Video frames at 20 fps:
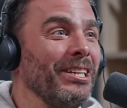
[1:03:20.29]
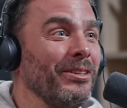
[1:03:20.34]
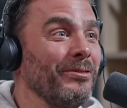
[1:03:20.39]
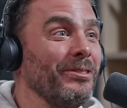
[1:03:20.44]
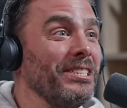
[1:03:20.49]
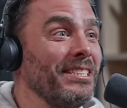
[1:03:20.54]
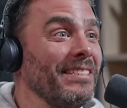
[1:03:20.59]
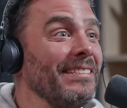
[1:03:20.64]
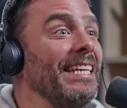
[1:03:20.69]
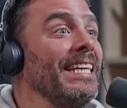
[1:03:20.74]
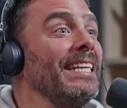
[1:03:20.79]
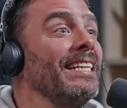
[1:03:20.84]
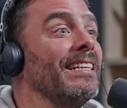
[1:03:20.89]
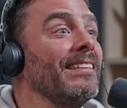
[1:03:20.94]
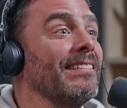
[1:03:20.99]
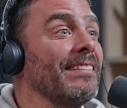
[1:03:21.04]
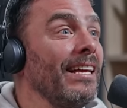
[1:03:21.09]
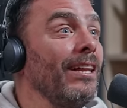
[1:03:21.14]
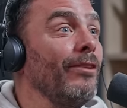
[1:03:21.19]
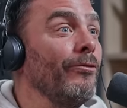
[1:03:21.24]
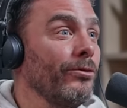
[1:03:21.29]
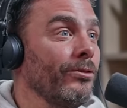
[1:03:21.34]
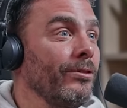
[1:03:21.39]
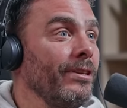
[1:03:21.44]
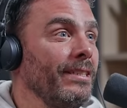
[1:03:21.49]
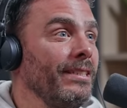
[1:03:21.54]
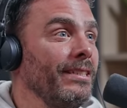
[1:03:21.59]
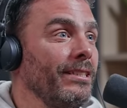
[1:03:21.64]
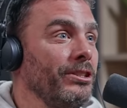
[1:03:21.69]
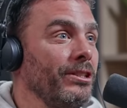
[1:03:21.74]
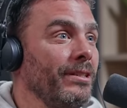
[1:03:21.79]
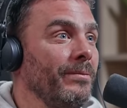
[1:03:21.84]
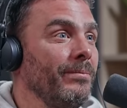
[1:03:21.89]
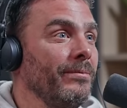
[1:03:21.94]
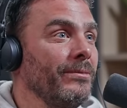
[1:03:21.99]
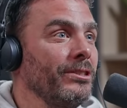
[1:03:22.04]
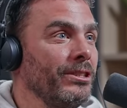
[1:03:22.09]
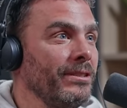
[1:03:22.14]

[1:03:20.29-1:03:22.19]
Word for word: which is in itself already a gym.